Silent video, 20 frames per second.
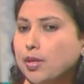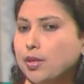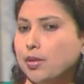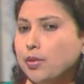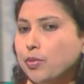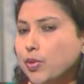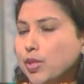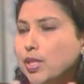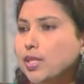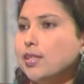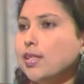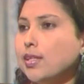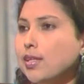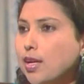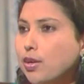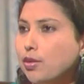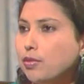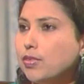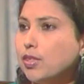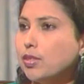within the
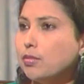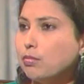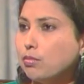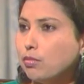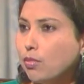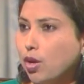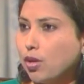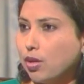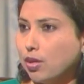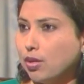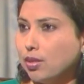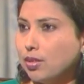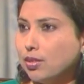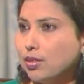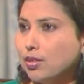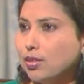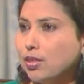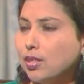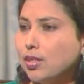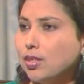Nehruvian model.
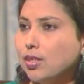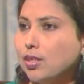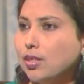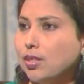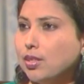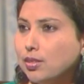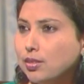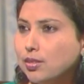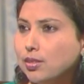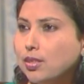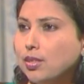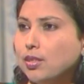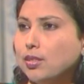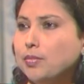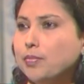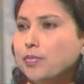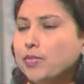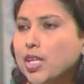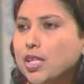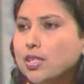Mm-hmm.
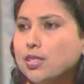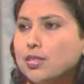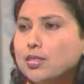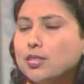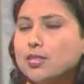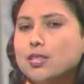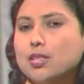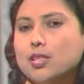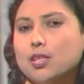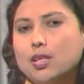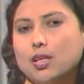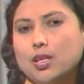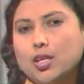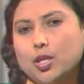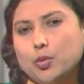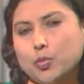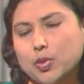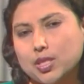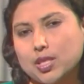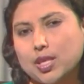That is,
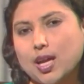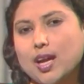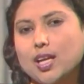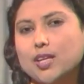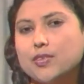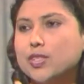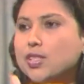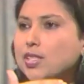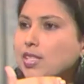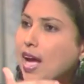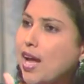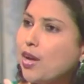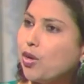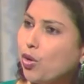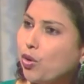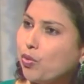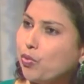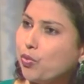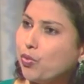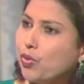it was a kind of
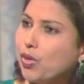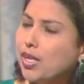standoff.